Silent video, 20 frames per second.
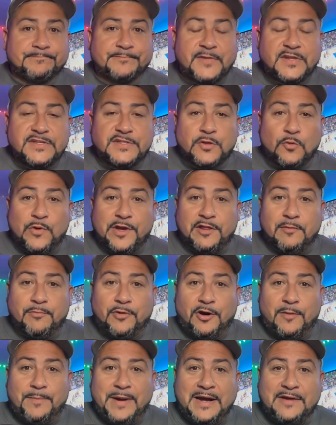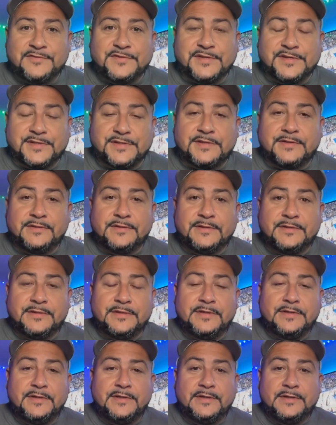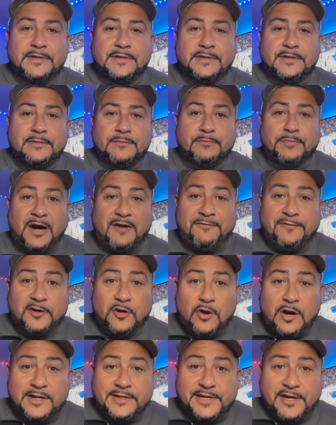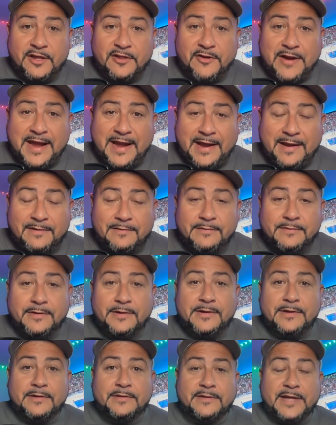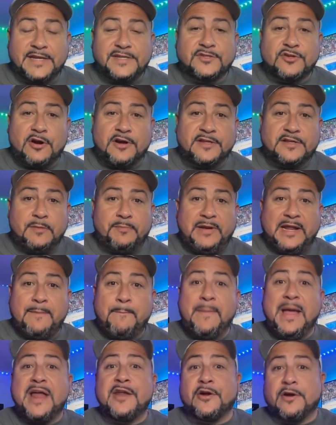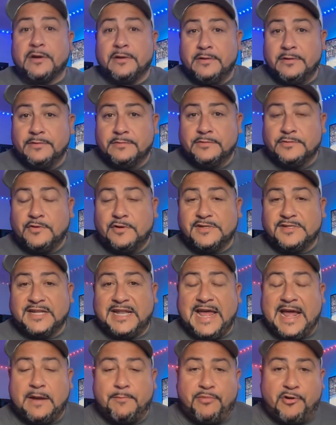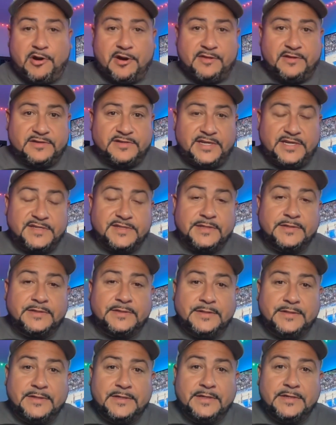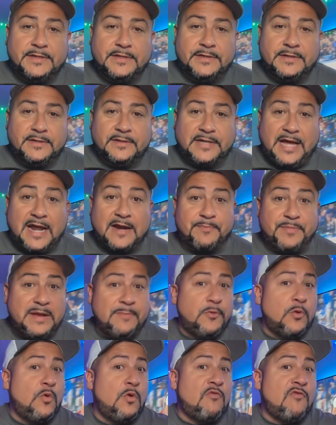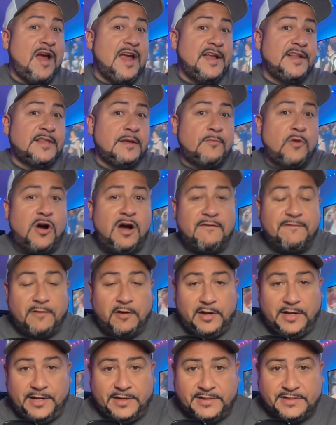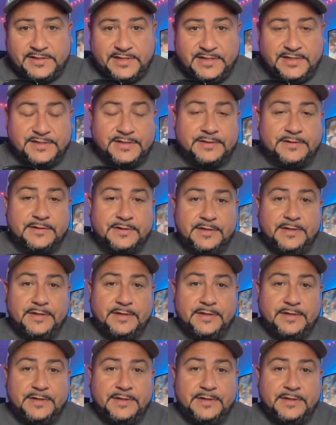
It's the way the ball bounces. Buffalo, on the other hand, they started to play better towards the latter part of the season. A lot of people were writing them off early in the season.